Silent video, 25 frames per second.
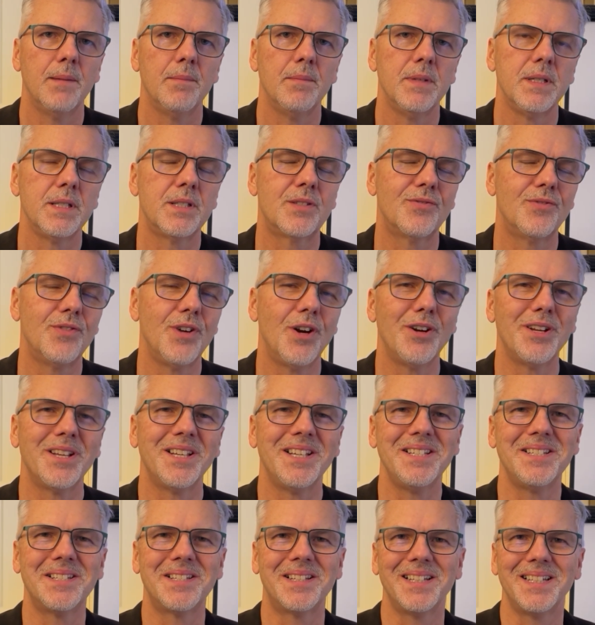It's very
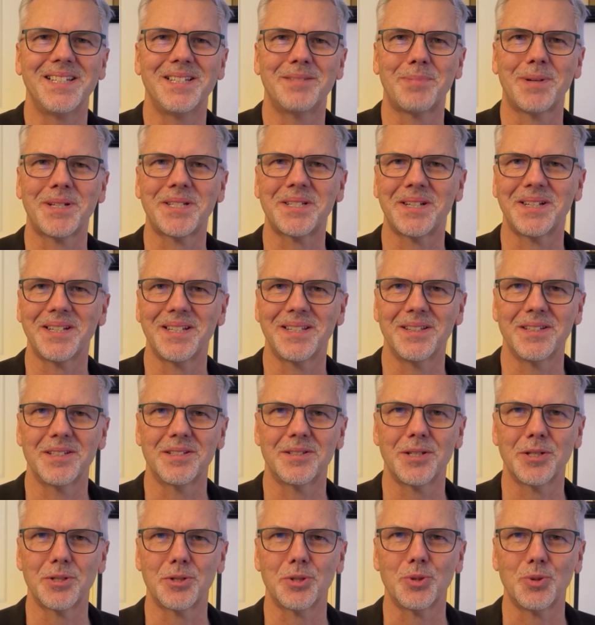easy, especially in this
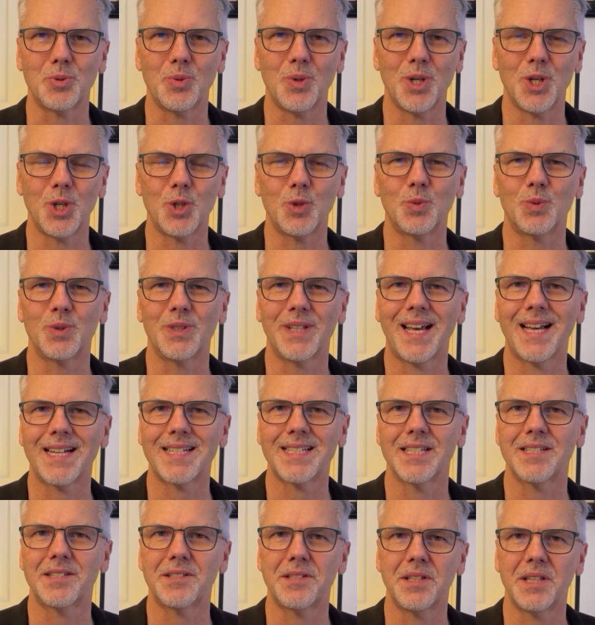digital world with
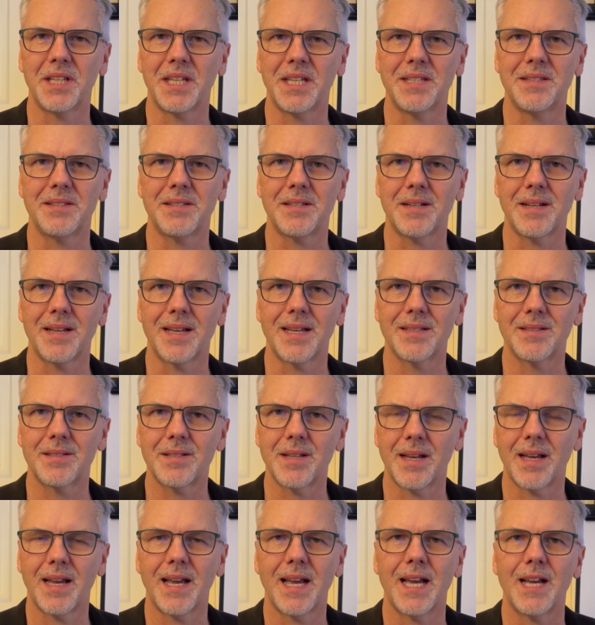access to the internet,
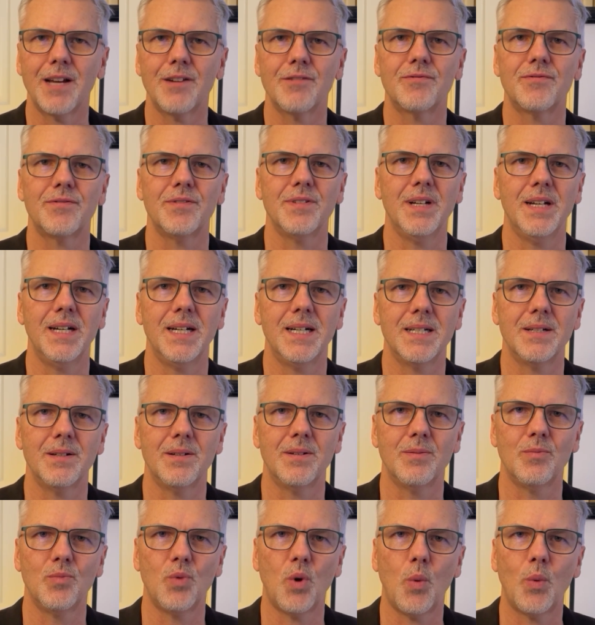to have
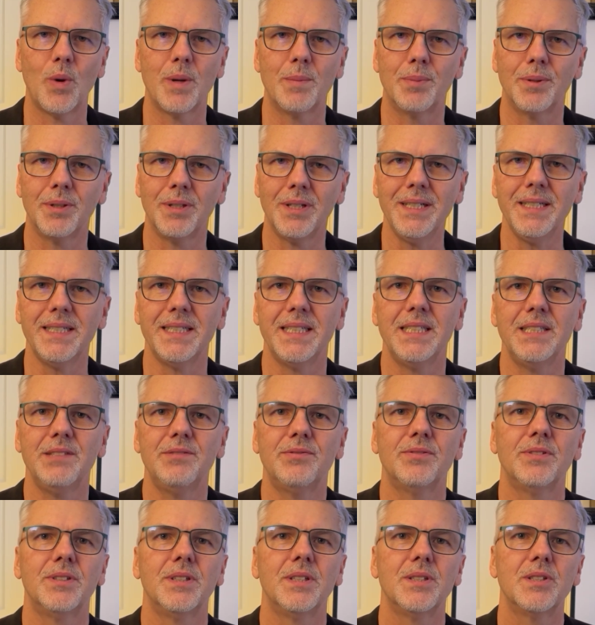what we
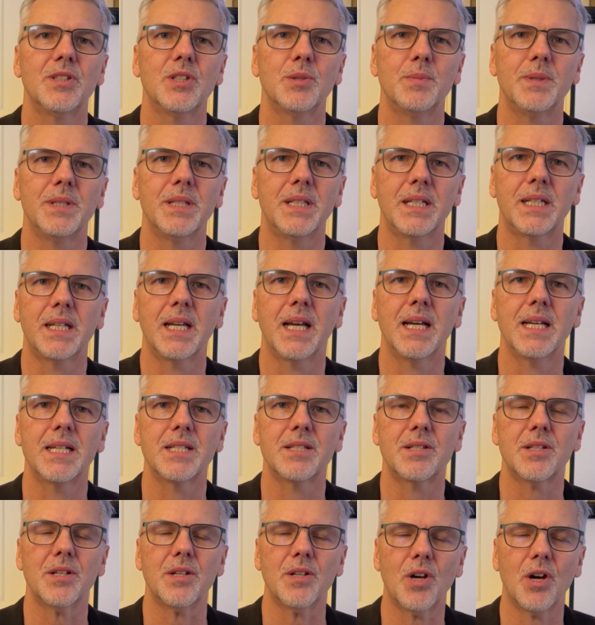believe to be the
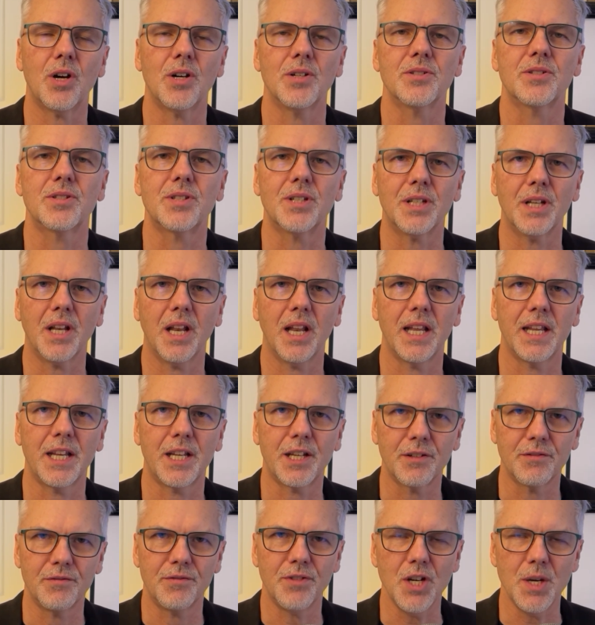case constantly
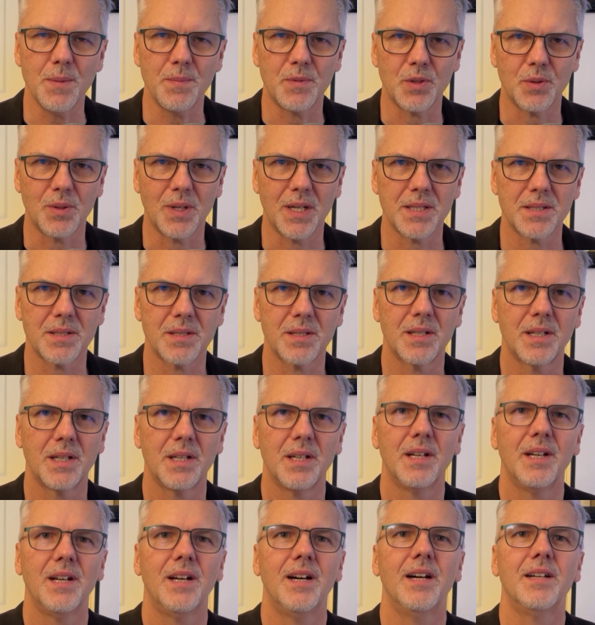confirmed to us.
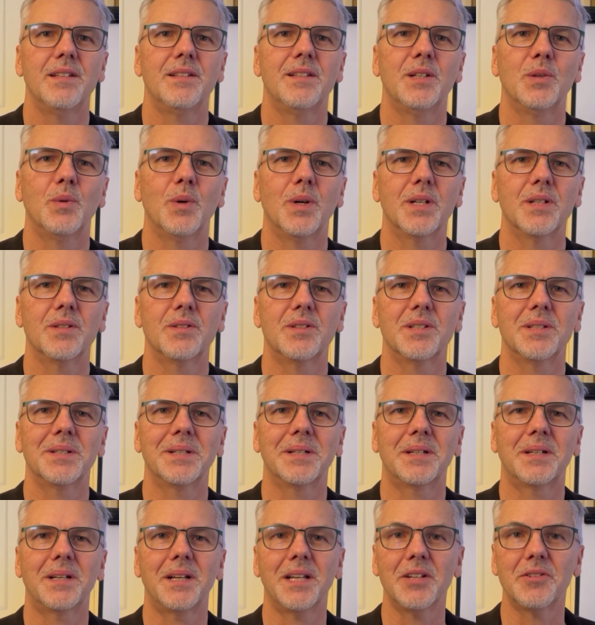I think one of
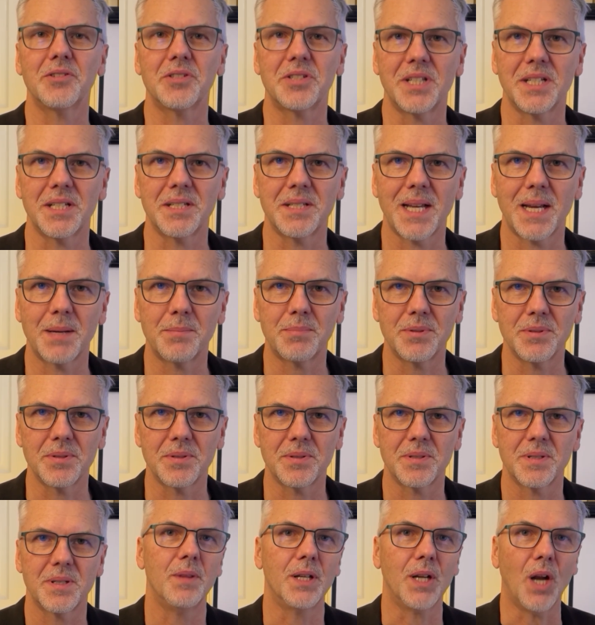the clearest
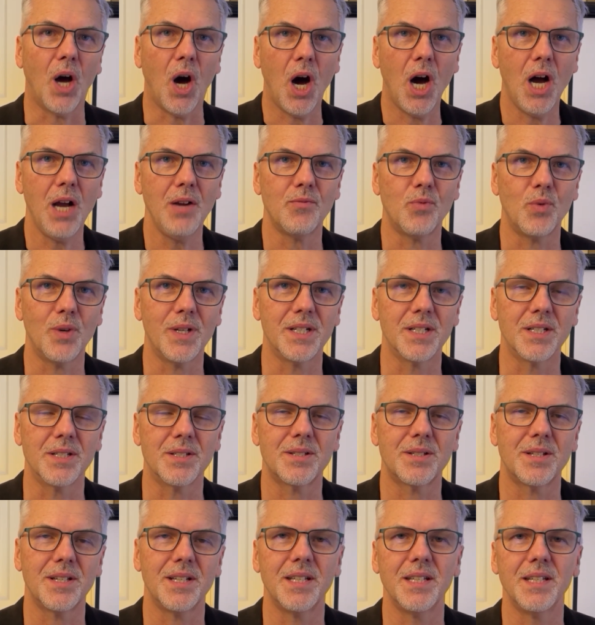examples that I've
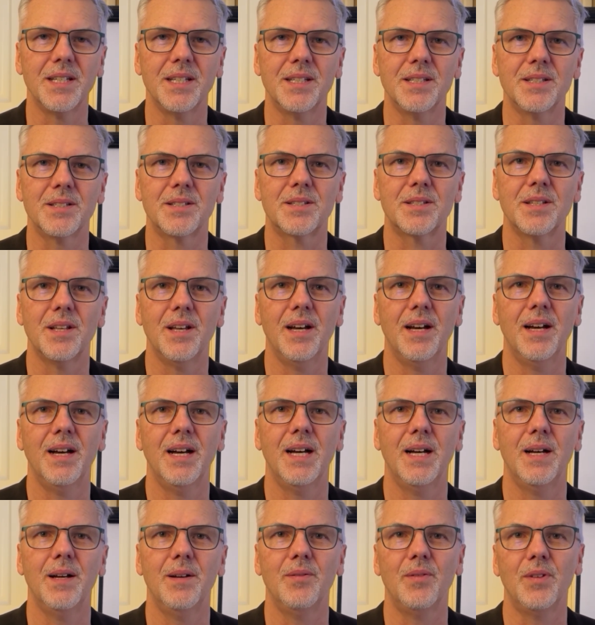witnessed is
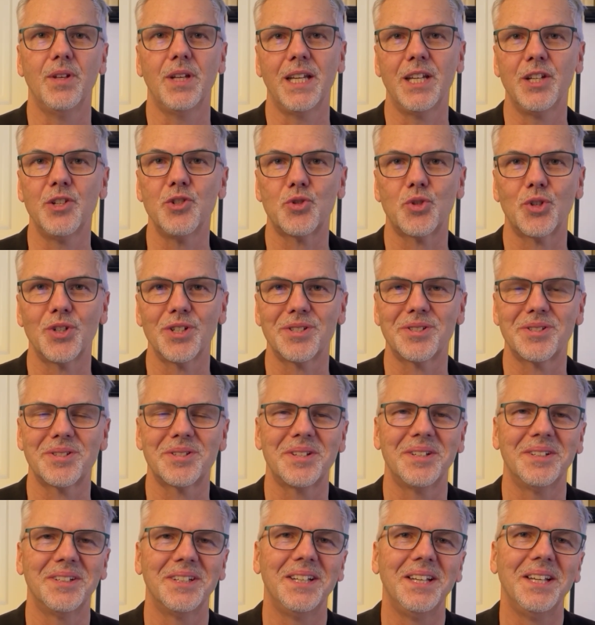the
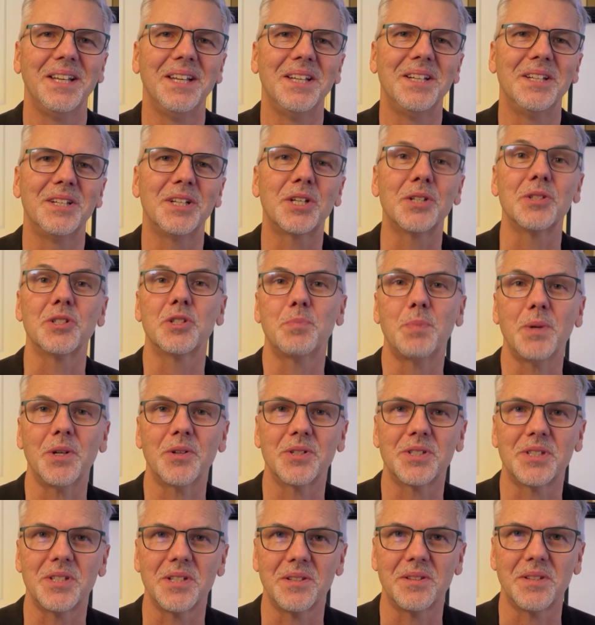interest in
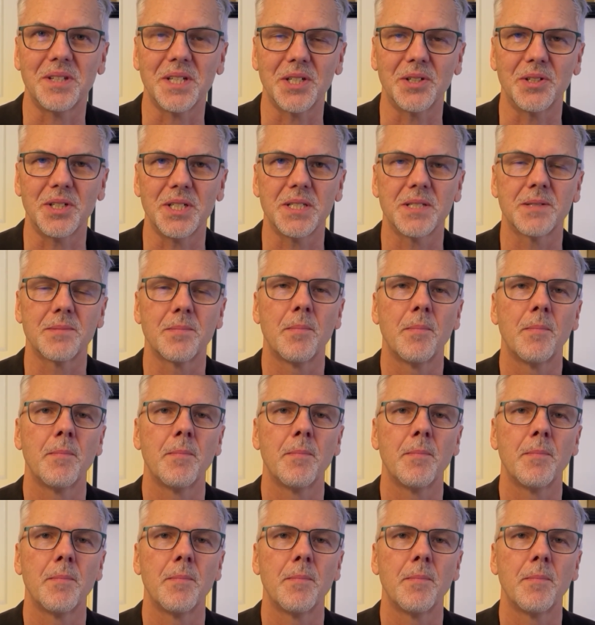conspiracy theories.